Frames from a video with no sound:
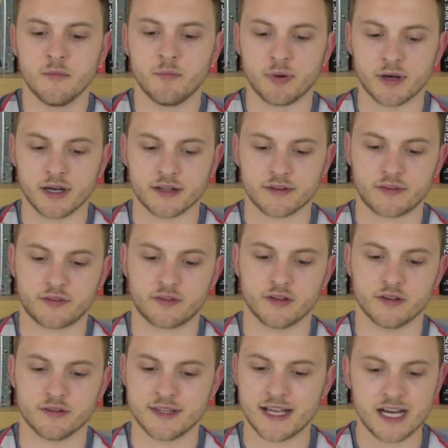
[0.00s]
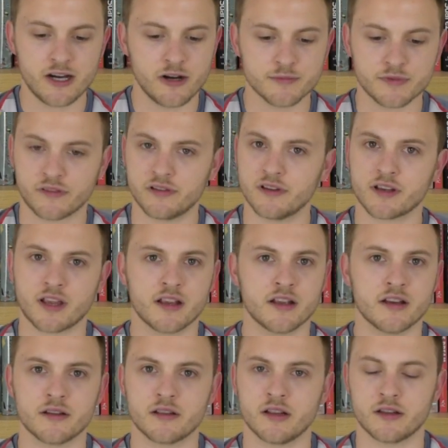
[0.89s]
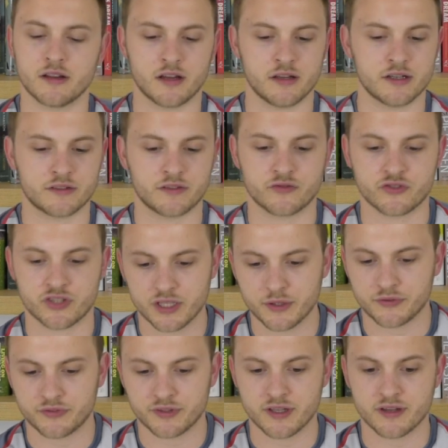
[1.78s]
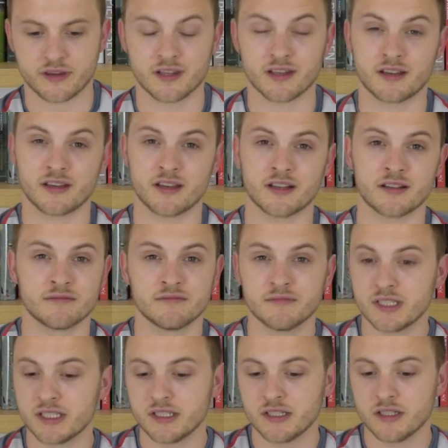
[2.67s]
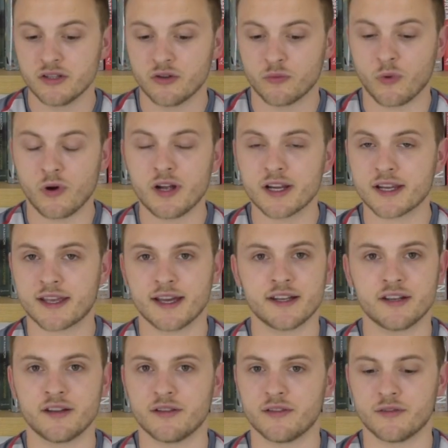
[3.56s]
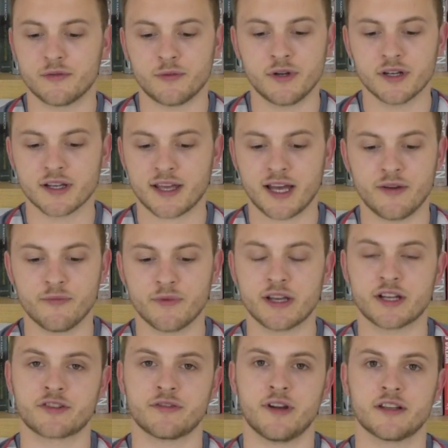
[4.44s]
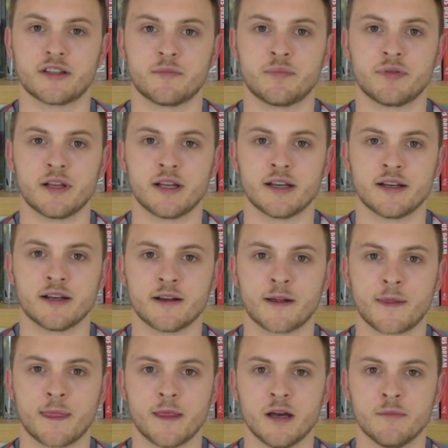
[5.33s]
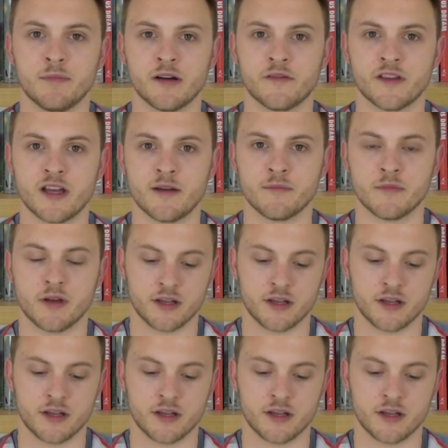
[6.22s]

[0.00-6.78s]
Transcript: But now I'm just looking at the likes of Chelsea and thinking, why can't why can't we attract a player above them?